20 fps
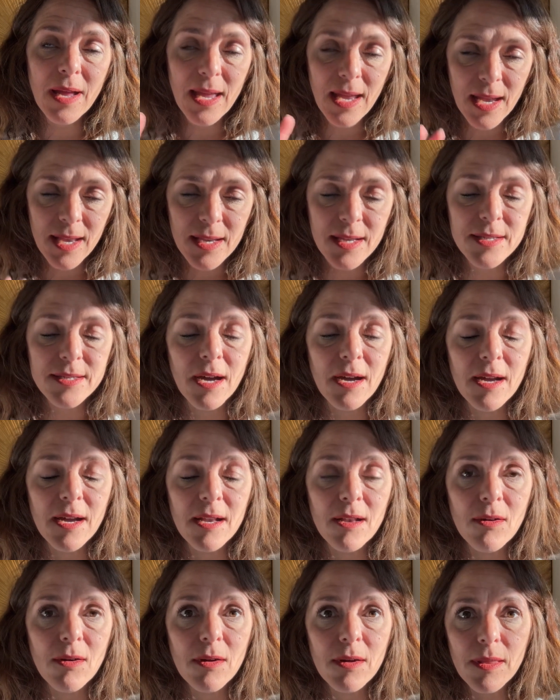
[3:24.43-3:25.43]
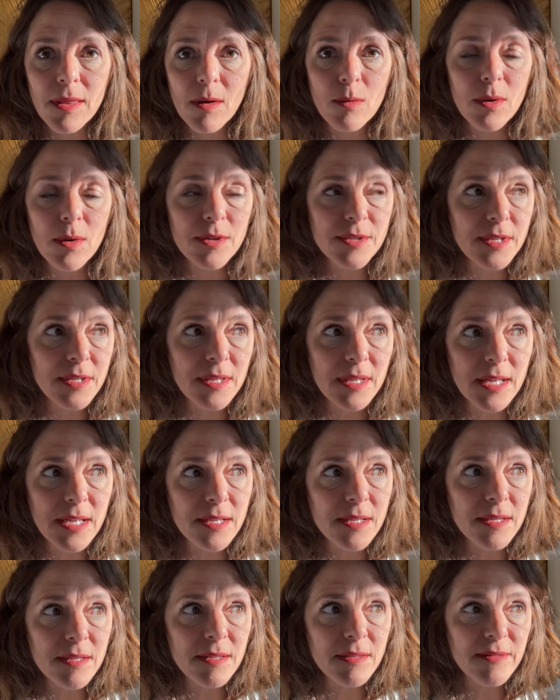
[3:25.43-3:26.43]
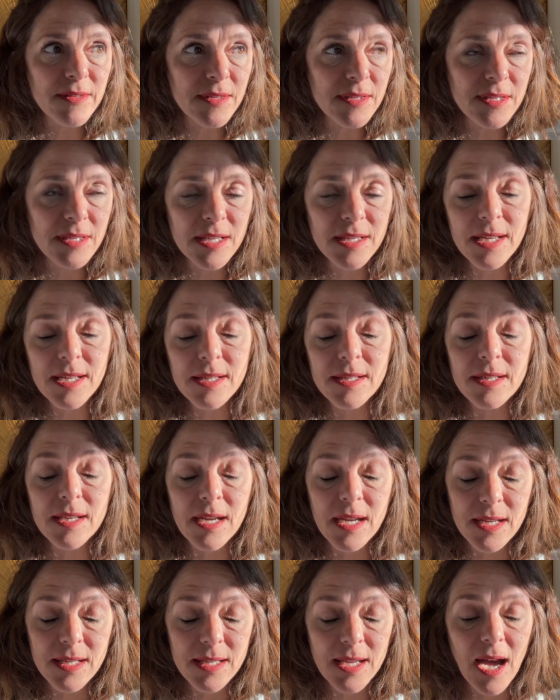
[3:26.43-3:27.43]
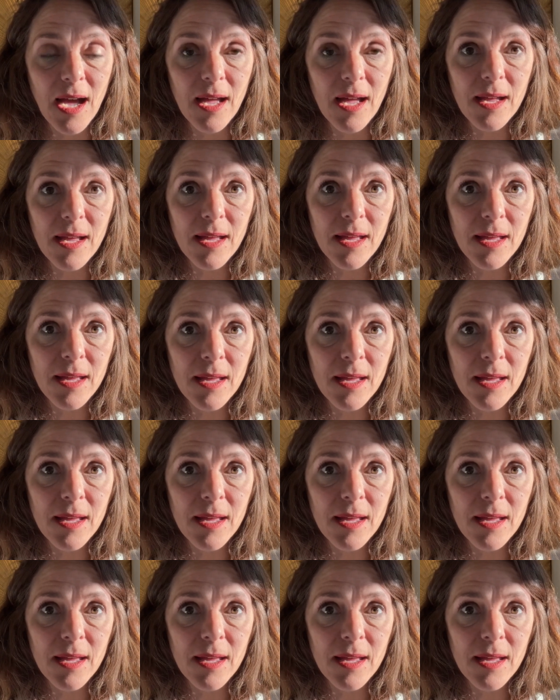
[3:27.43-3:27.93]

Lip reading: inner dialogue that wasn't this sadistic attack.